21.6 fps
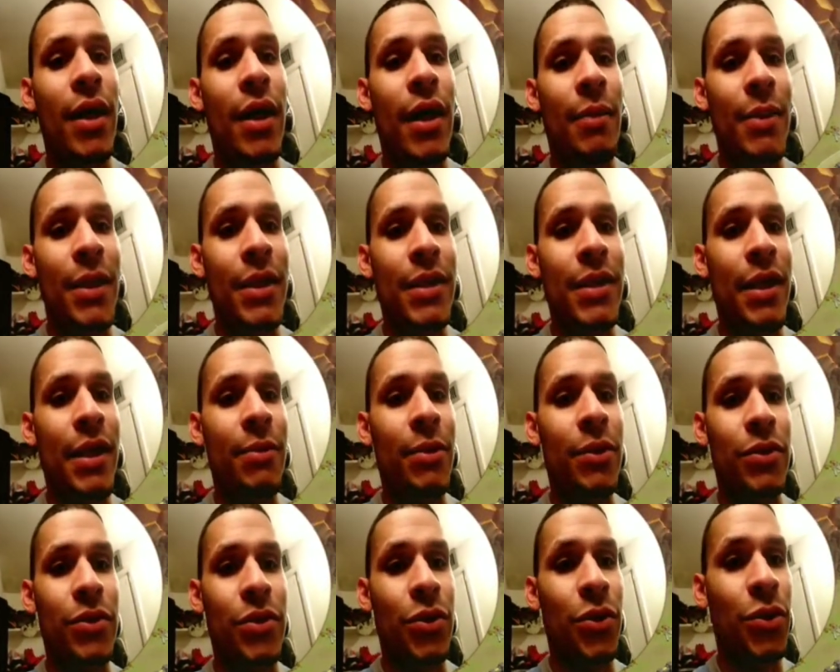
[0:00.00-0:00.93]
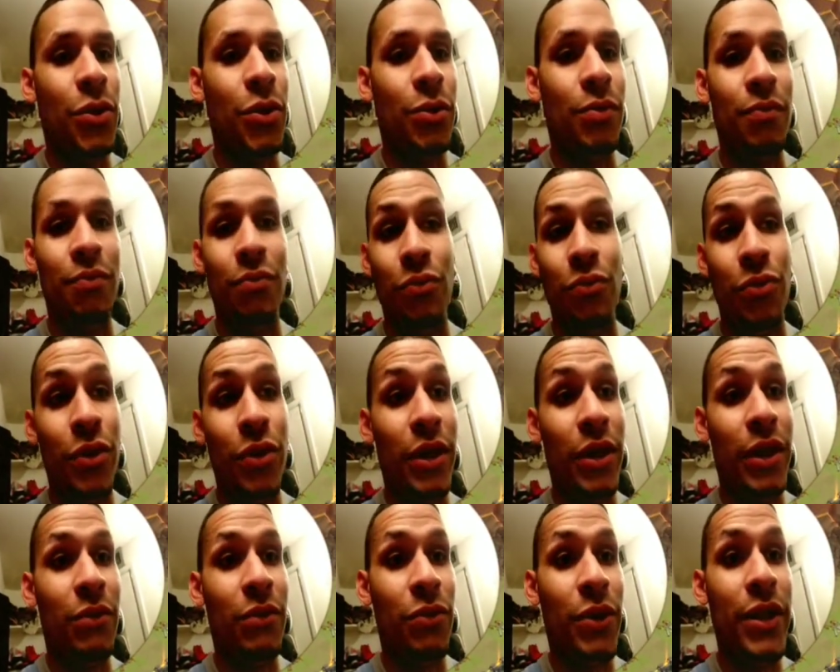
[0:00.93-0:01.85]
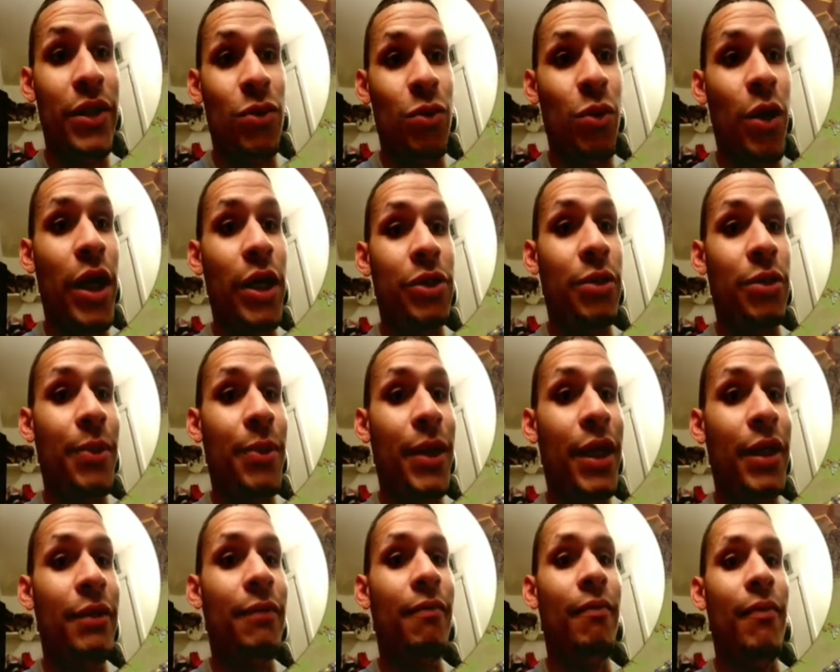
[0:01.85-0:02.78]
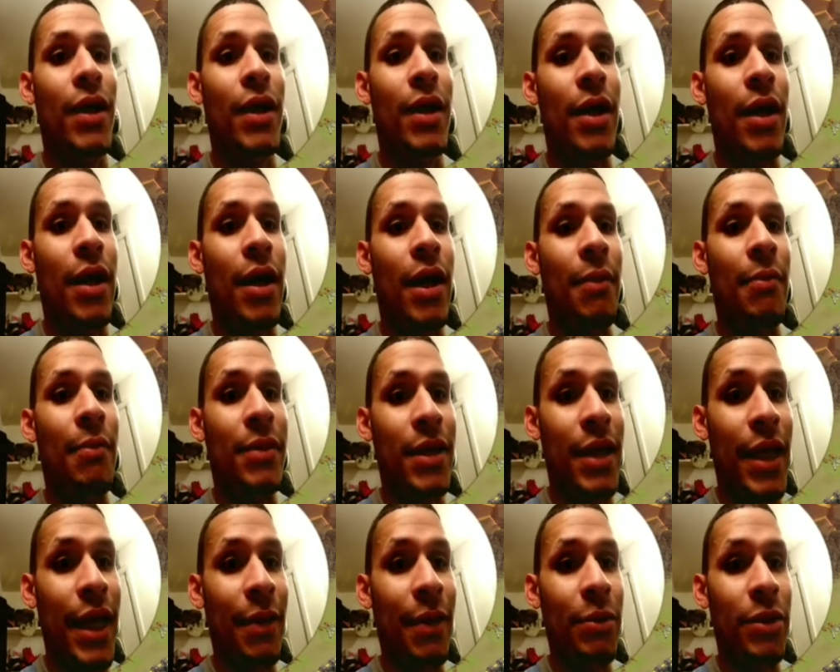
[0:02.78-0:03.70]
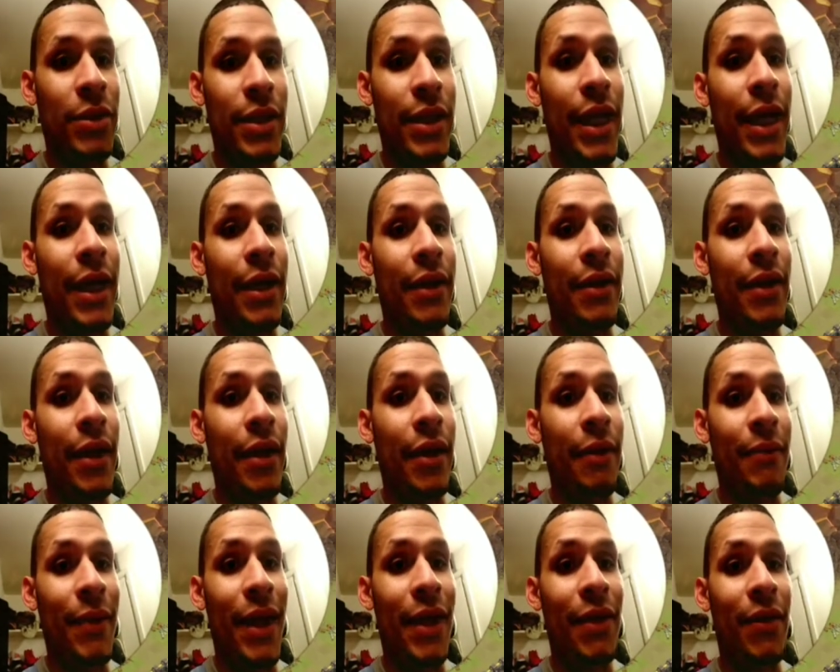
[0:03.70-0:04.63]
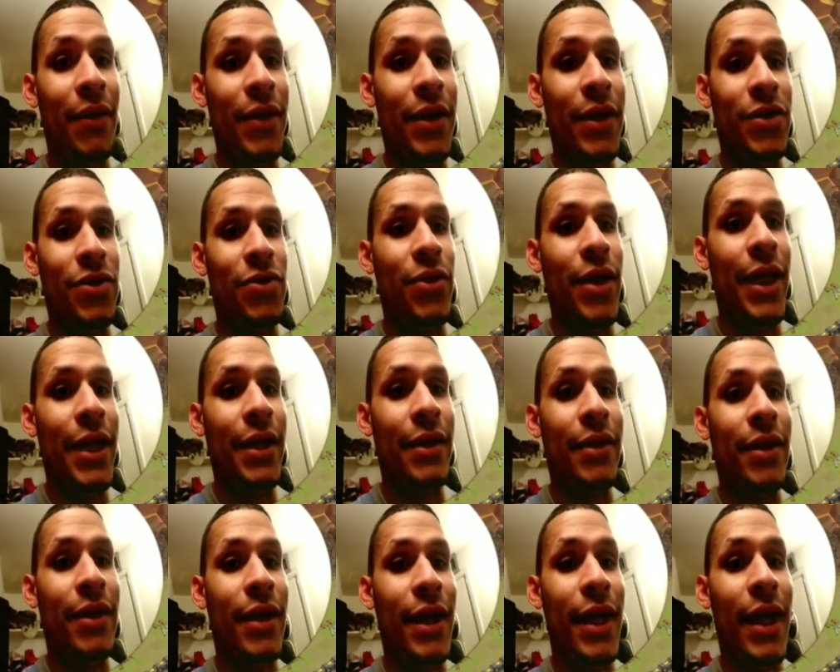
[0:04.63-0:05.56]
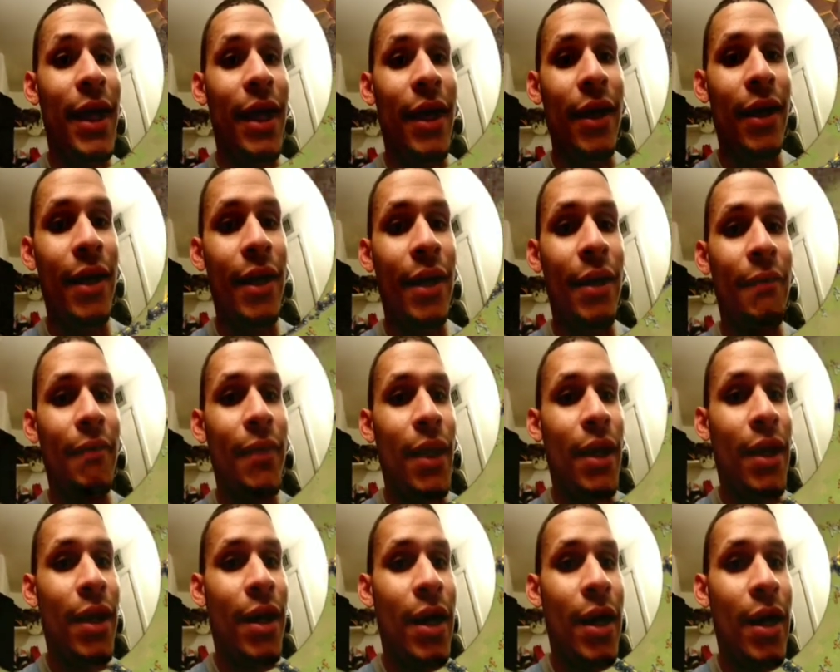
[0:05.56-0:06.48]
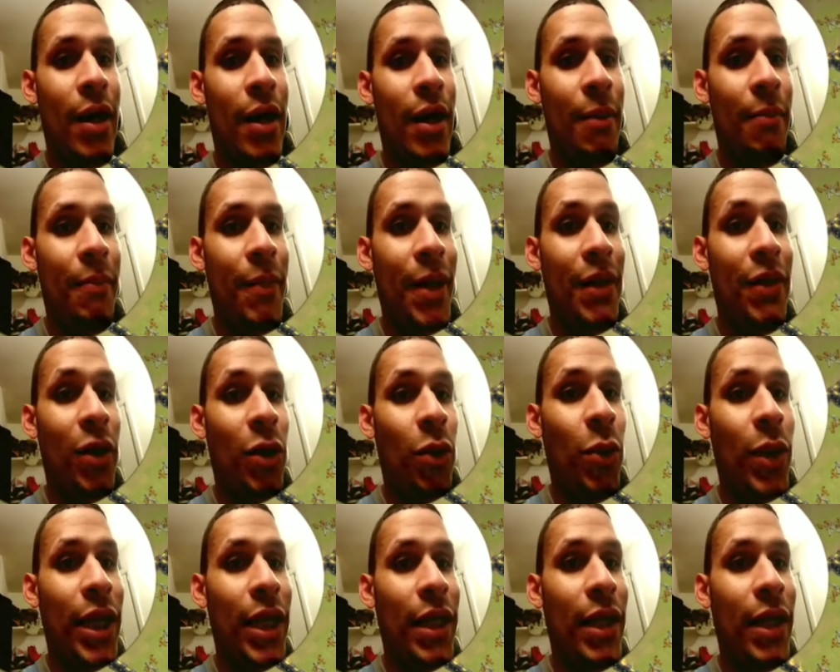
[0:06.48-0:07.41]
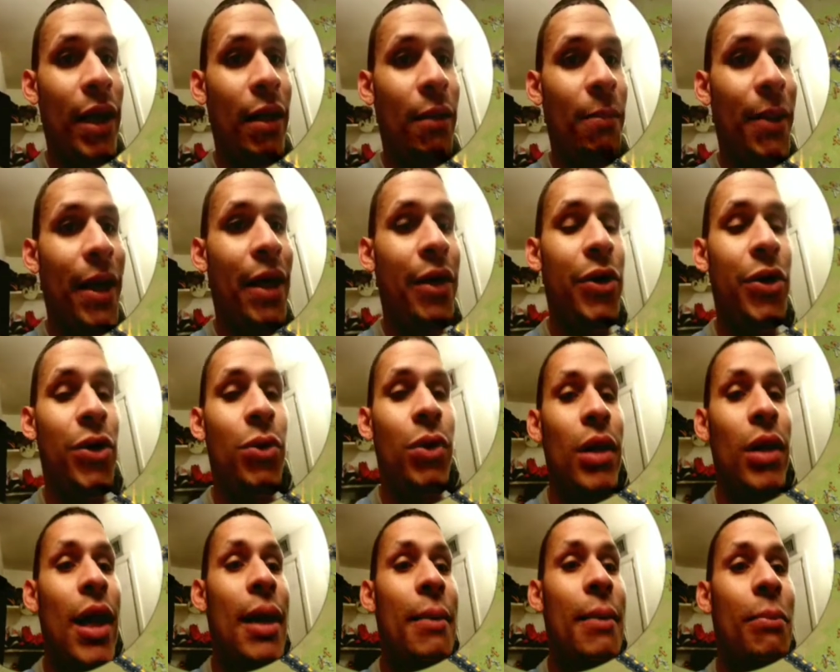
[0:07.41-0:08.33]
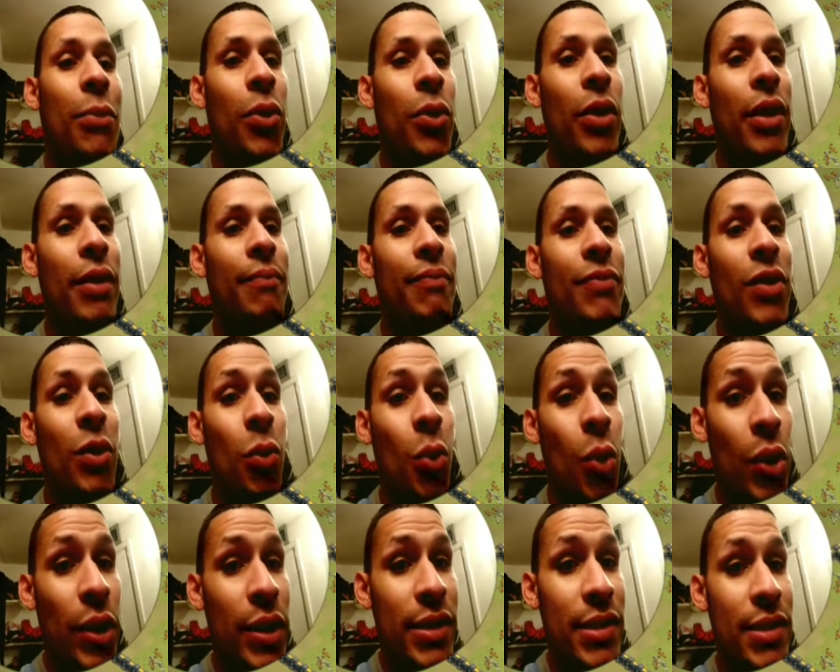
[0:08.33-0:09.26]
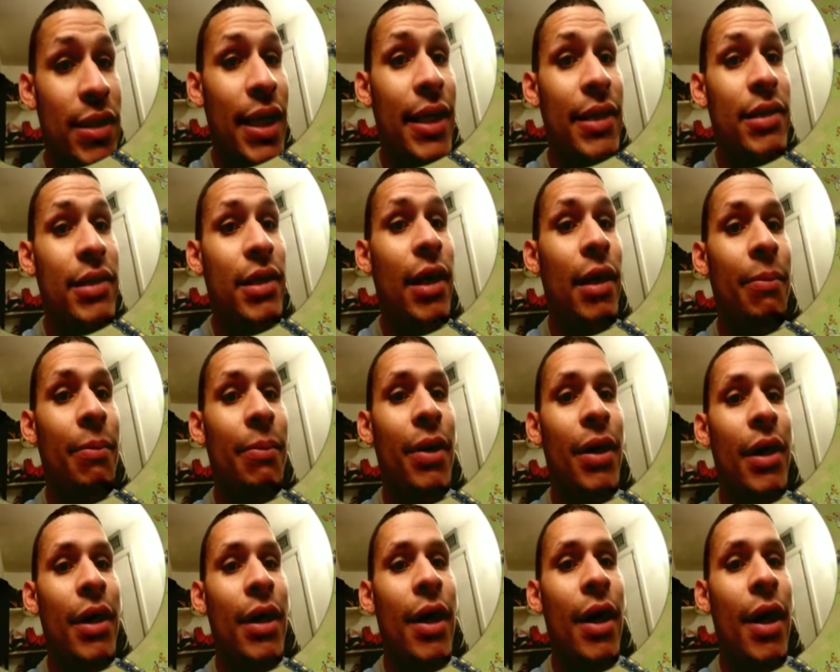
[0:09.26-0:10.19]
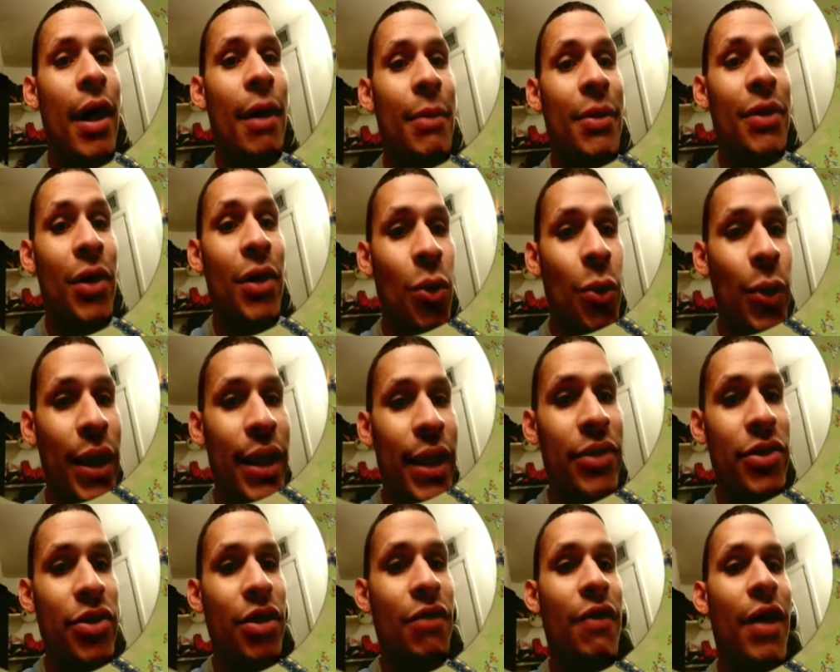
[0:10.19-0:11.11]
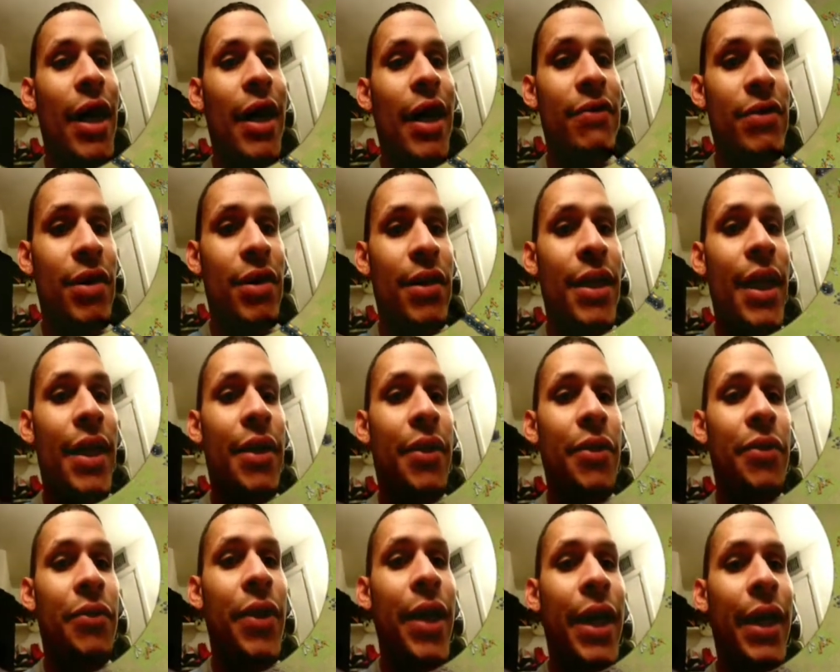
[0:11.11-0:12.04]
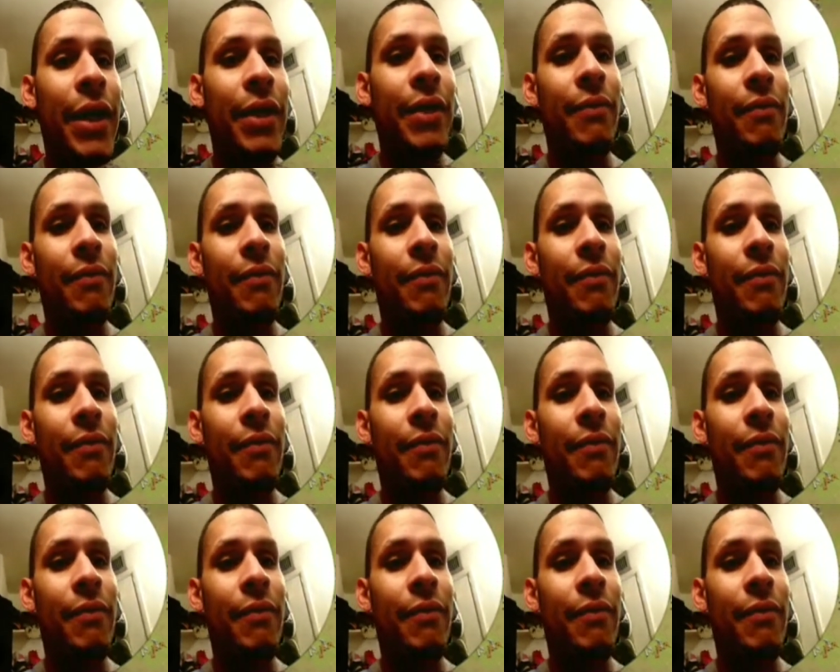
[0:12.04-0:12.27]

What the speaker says: He's able to really rinse, wash, repeat, able to get in there, and on this raid, the King and the Queen help out and do a lot more. The Warden stays up, and the Queen survives to the end of the raid.